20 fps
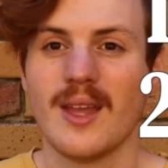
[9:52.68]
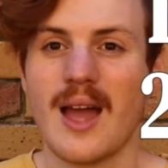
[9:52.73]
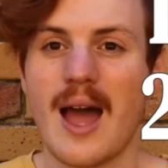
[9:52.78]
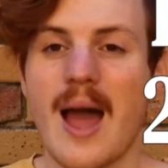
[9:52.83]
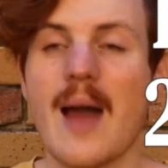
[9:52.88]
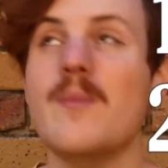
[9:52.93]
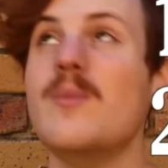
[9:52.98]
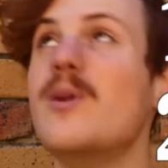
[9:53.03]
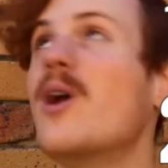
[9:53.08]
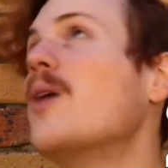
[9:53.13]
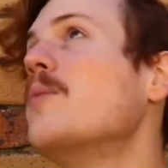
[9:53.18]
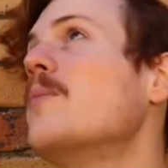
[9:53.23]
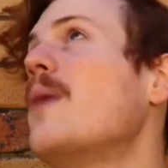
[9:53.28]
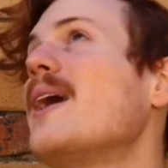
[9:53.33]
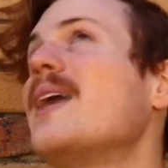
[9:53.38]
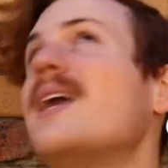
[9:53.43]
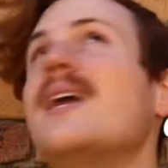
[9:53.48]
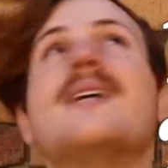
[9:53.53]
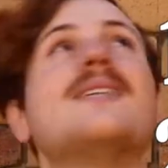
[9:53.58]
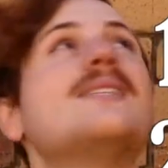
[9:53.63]
I'm not
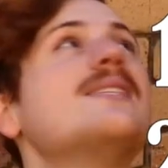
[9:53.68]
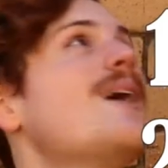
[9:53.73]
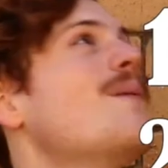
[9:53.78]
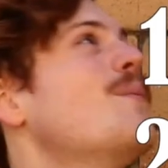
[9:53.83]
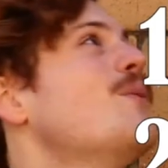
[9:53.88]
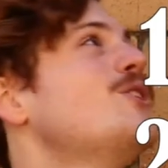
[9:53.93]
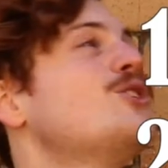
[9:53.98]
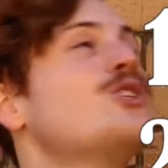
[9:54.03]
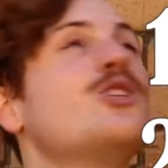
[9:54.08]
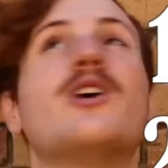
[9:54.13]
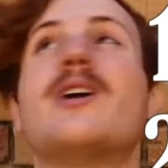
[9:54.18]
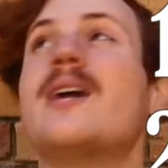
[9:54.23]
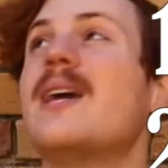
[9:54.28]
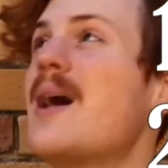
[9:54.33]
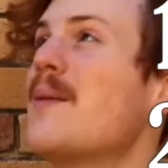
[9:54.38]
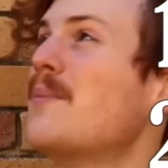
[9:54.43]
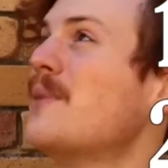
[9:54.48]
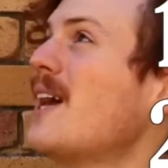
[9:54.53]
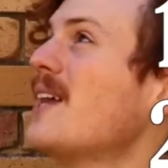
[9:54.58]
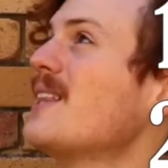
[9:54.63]
making a sandwich looking
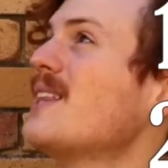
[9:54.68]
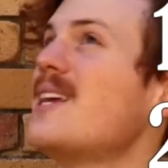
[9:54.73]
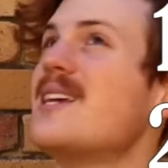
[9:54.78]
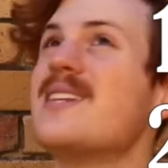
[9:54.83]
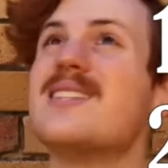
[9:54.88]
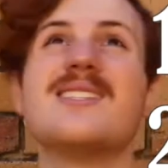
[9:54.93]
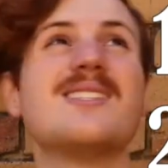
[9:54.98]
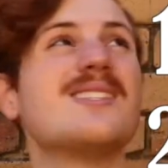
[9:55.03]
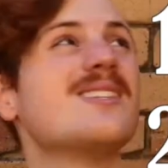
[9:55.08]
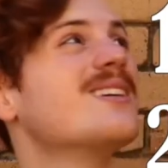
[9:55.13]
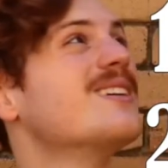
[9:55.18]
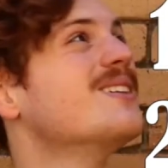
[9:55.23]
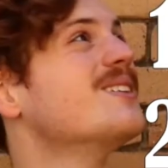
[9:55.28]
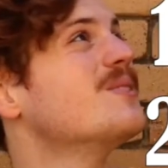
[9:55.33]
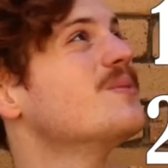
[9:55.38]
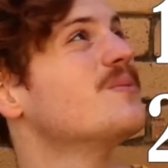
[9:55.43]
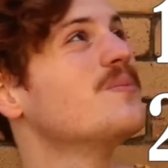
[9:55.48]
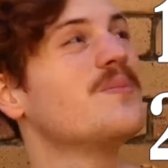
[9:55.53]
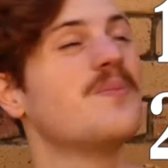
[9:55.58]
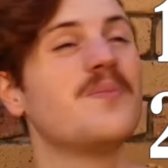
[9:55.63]
up like this,
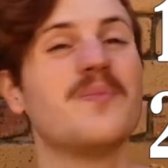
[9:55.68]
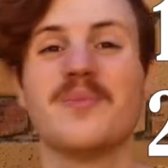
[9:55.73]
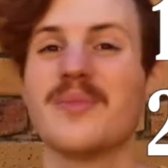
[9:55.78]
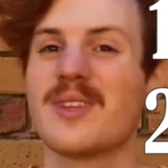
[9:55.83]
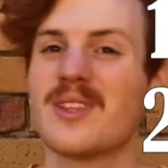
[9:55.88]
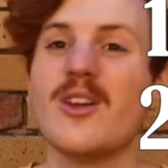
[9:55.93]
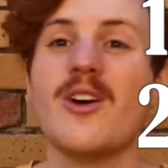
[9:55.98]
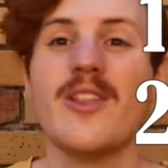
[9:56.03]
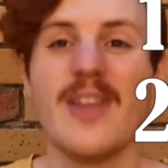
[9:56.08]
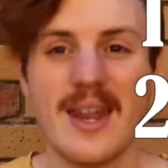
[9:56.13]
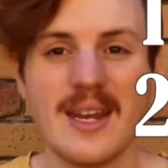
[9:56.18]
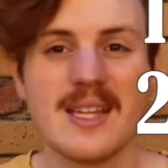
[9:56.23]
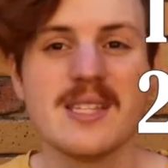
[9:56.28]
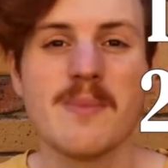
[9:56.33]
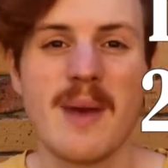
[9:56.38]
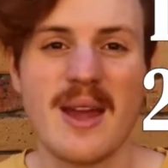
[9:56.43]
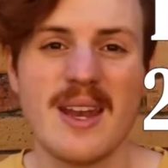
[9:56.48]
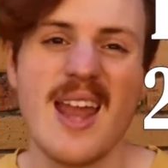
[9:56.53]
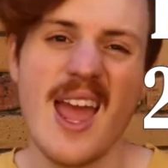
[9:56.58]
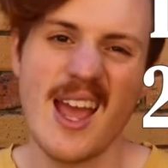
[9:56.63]
though that is
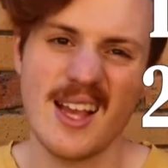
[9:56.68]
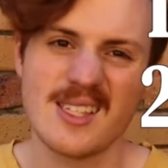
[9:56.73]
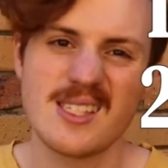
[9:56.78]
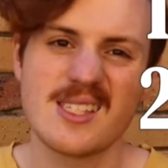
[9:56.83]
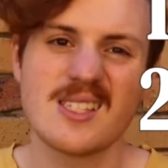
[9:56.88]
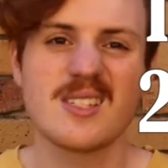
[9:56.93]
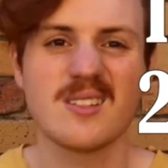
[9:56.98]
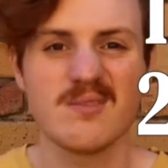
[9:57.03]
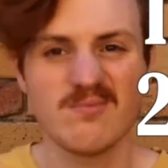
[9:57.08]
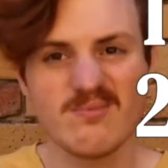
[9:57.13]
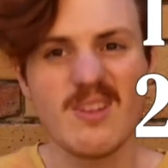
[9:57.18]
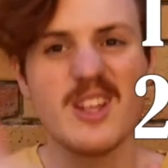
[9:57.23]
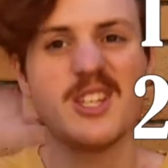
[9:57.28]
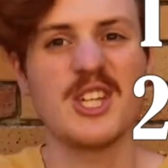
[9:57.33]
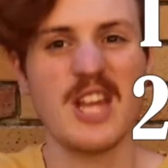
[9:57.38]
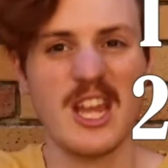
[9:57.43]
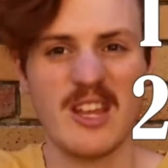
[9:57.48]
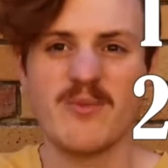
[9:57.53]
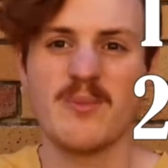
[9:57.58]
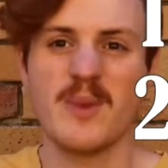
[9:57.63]
my next
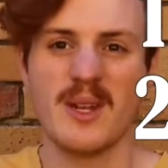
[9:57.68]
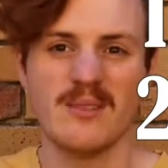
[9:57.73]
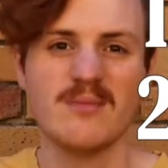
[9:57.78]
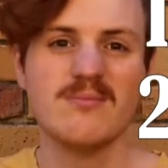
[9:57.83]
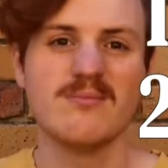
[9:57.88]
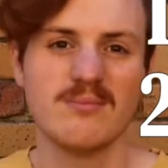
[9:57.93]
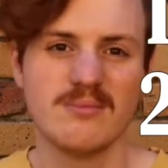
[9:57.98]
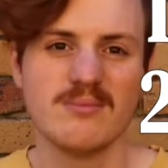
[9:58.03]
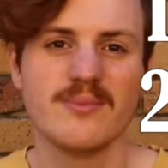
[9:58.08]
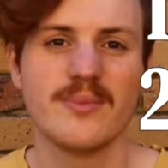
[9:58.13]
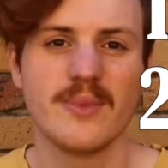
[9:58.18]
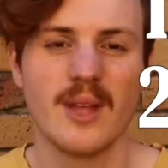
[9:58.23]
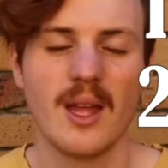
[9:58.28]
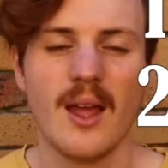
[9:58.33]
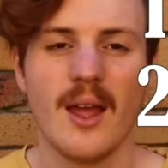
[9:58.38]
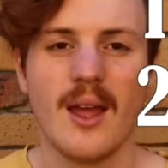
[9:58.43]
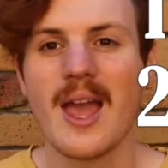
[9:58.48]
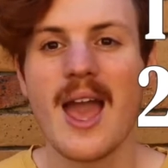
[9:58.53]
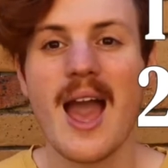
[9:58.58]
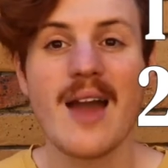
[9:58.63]
achievement.
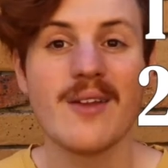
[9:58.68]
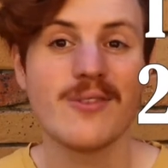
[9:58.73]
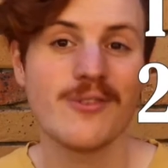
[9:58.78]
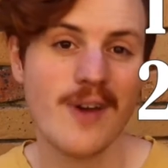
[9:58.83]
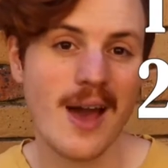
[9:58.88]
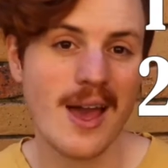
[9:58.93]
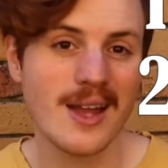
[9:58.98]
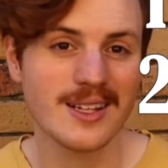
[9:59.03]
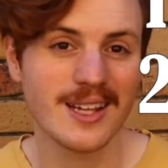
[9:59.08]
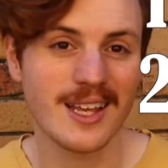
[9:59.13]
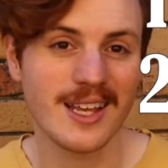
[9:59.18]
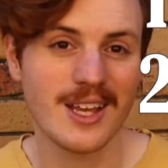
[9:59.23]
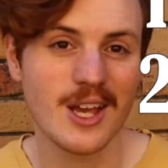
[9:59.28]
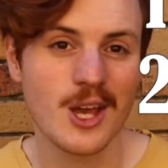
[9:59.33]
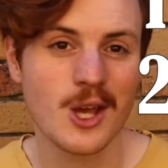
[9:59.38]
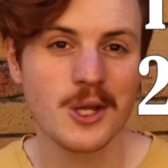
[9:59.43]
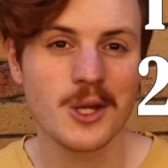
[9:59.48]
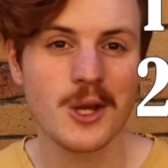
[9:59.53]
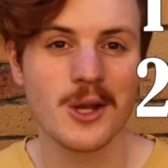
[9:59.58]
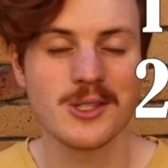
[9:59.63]
And finally,
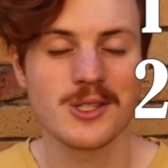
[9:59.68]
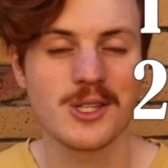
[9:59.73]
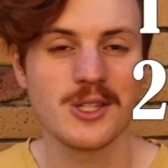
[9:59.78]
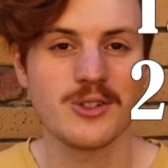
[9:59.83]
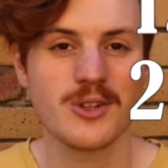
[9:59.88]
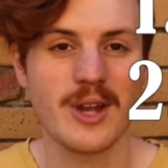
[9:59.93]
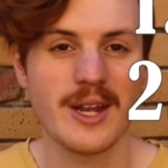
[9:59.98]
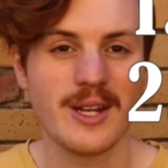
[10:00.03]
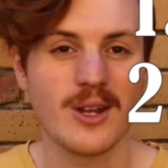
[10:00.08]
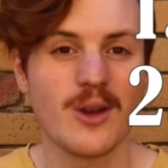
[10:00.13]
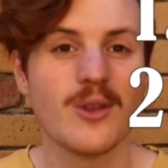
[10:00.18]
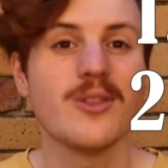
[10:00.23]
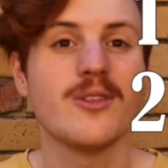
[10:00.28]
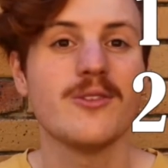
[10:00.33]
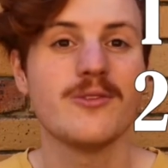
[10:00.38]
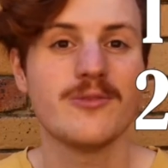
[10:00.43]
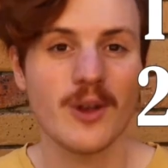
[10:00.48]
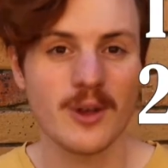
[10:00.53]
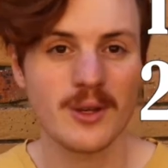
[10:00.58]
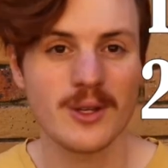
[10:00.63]
concentrating on the
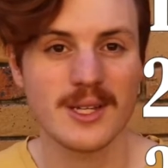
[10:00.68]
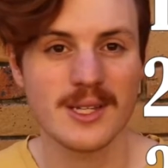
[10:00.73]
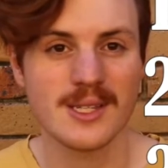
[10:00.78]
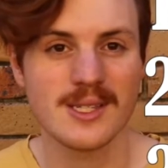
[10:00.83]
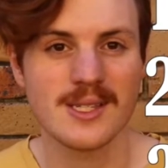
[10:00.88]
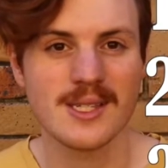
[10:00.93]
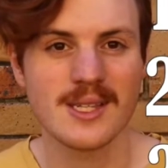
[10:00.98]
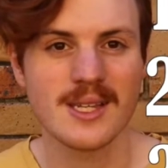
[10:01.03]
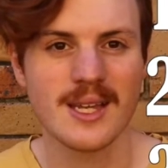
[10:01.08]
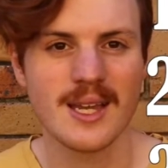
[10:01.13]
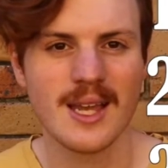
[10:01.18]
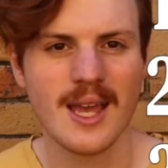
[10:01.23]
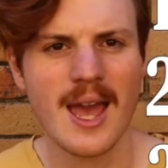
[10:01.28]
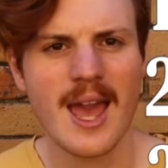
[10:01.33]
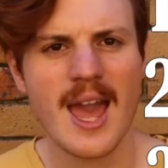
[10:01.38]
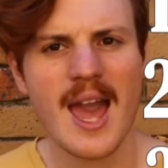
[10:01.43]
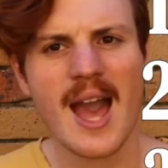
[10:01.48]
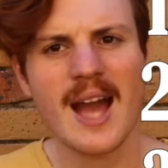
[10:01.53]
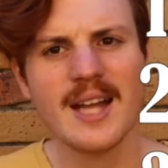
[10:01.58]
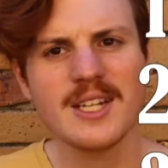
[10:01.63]
focus.
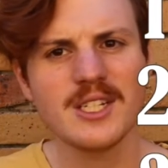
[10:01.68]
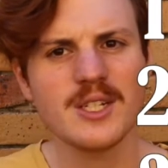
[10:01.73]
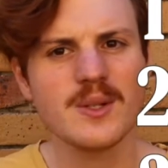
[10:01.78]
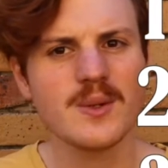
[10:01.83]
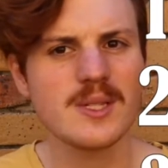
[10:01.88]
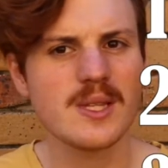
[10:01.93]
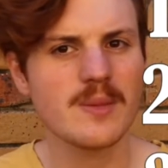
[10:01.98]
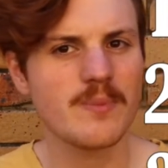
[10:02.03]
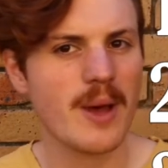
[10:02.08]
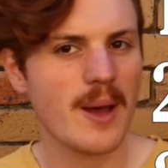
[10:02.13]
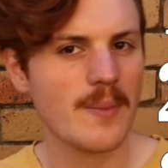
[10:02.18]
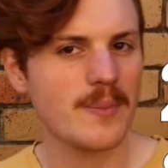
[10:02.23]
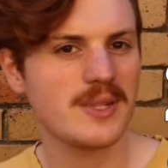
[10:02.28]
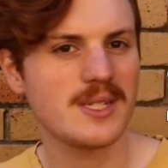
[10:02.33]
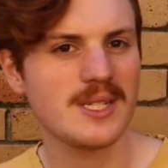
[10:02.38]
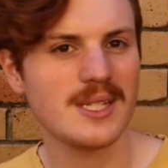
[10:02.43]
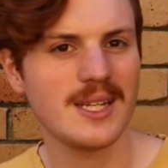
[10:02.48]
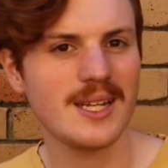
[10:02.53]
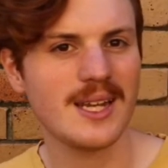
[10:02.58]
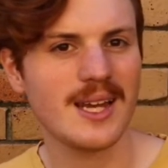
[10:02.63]
How do you as a
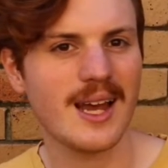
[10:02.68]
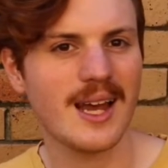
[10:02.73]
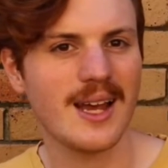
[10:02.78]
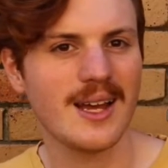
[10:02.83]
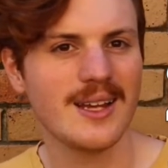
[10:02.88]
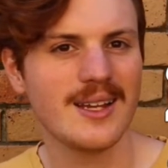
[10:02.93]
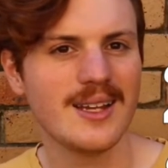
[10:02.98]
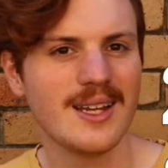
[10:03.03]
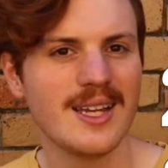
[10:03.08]
puppeteer